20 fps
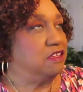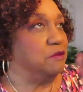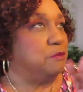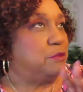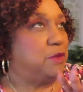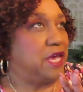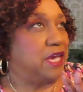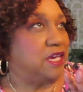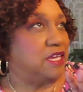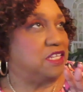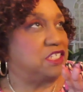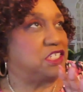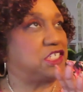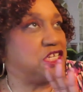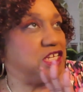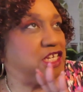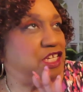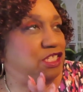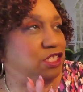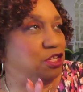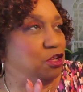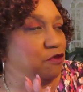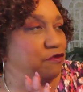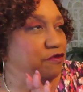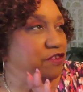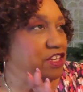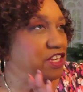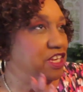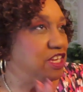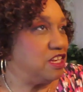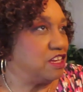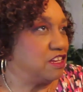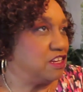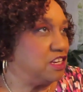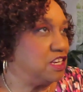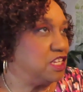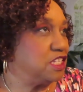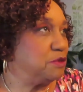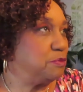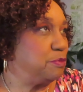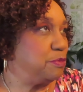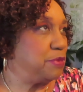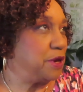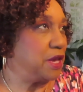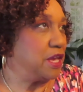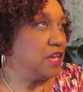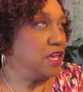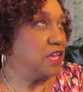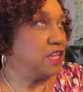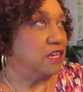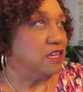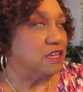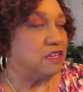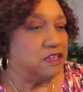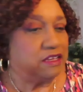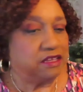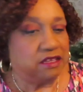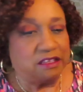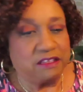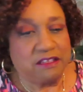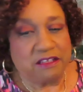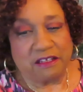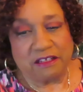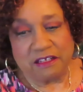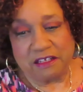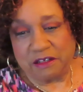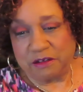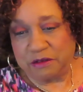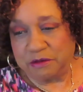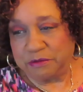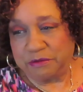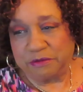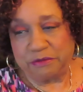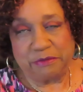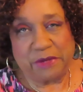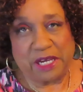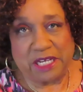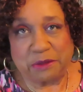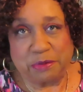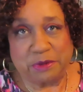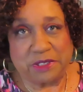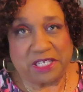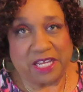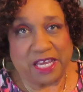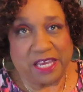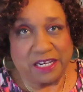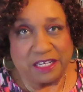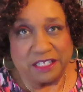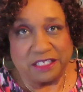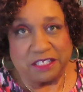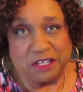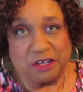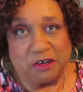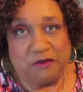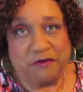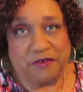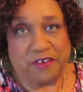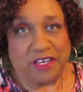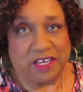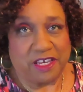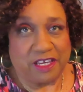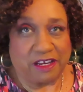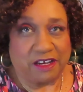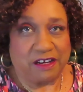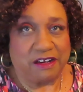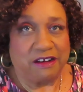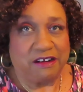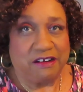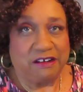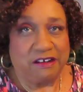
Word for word: mac and cheese over here in this pan, uh, mashed potatoes over here.